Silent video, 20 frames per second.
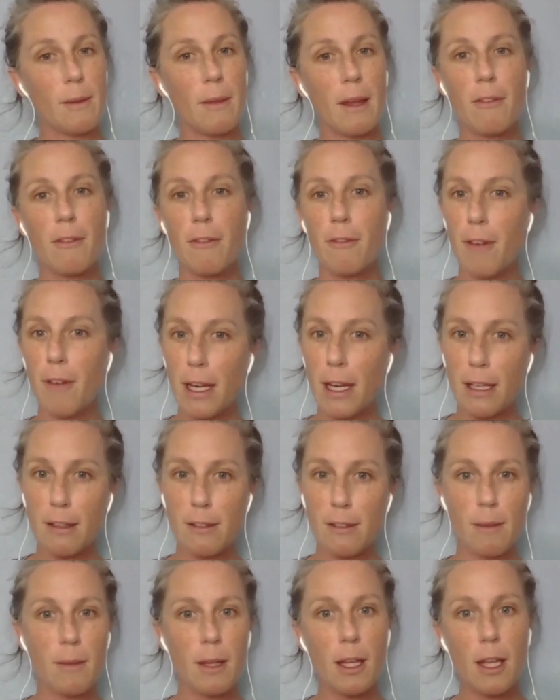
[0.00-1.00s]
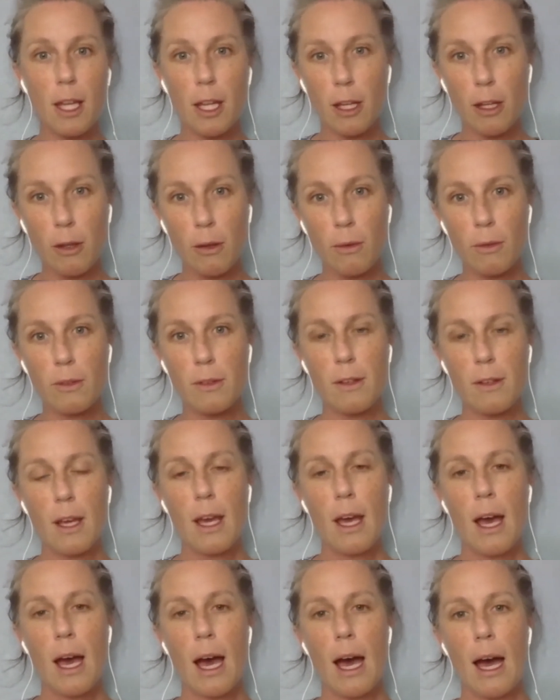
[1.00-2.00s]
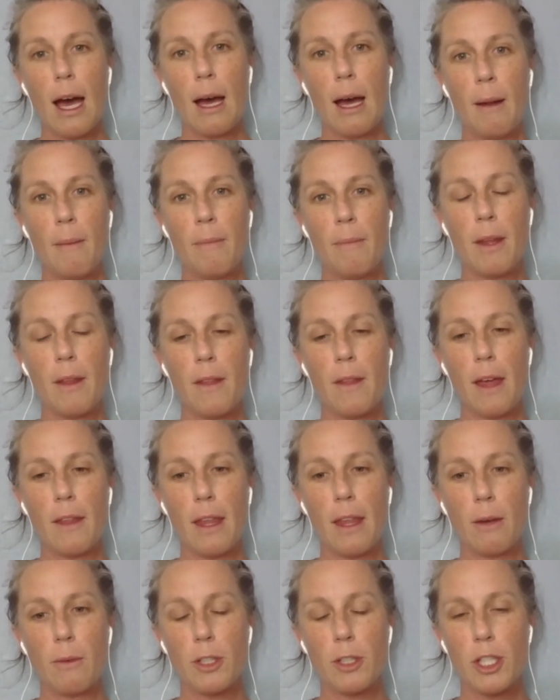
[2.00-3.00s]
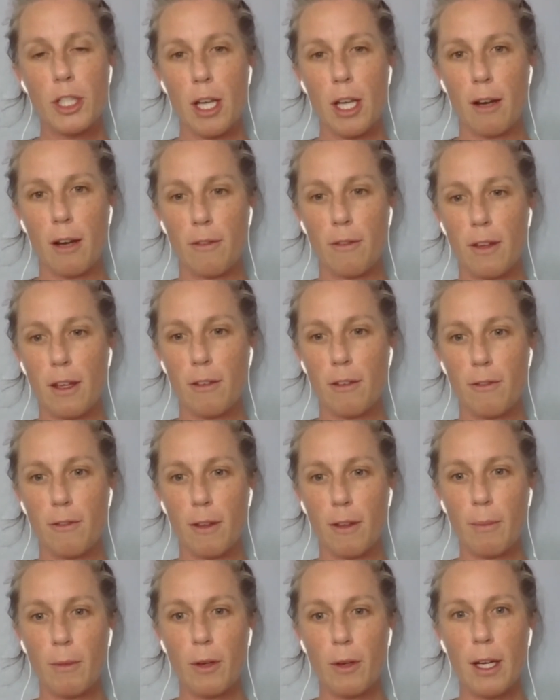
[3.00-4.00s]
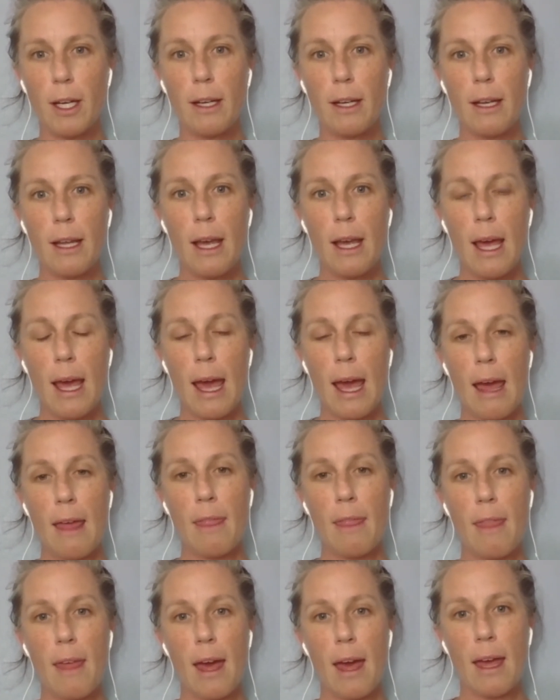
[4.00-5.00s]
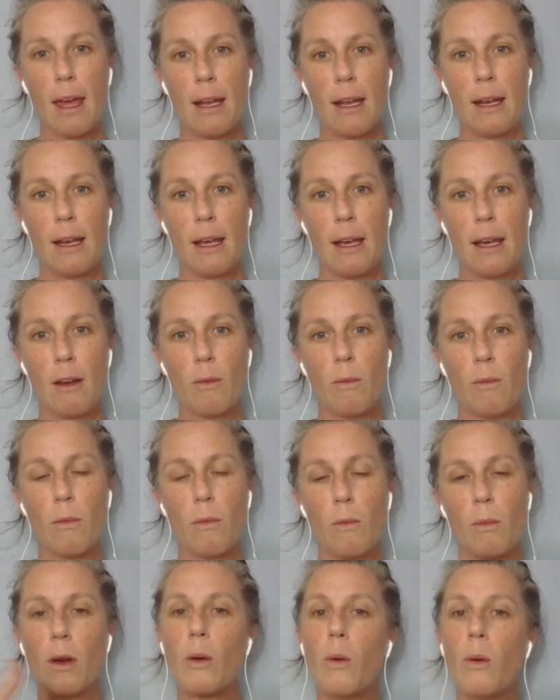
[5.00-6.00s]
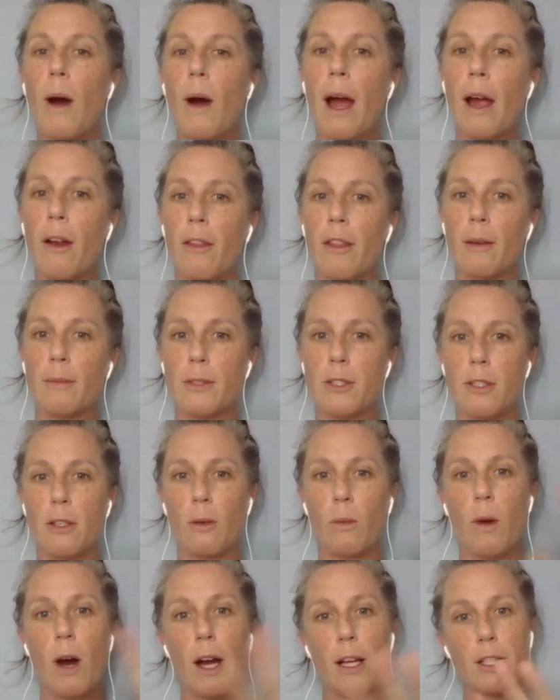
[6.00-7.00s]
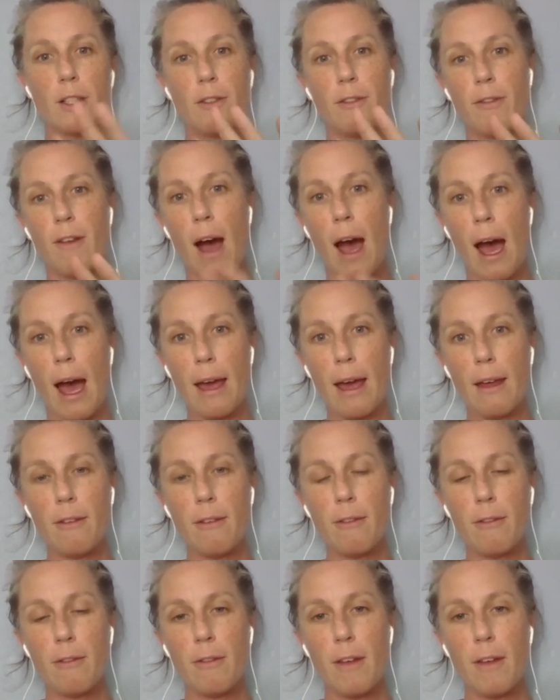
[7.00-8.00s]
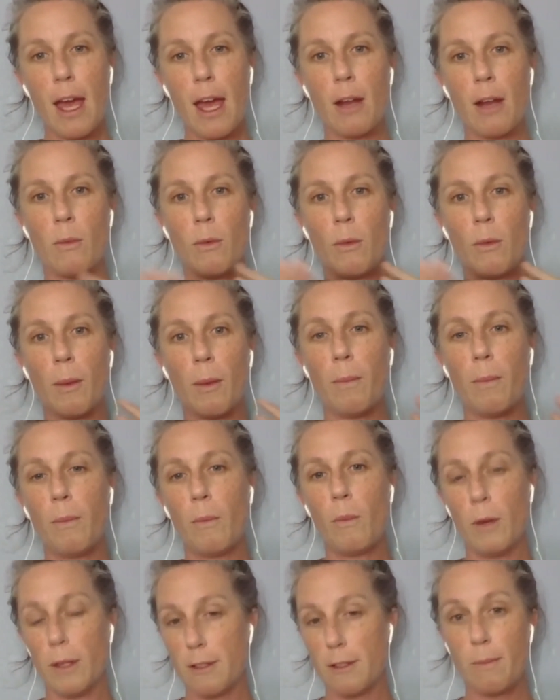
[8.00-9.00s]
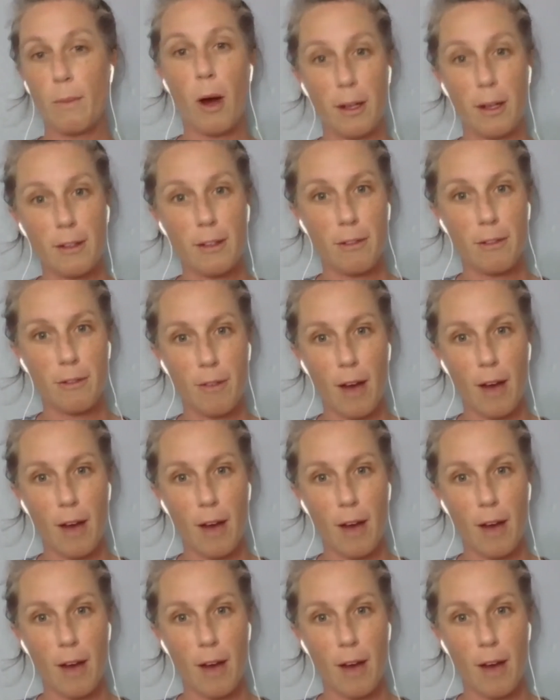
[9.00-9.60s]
funny, something cute, that they would share via Flipgrid, and then require them to watch 5 and respond to 5.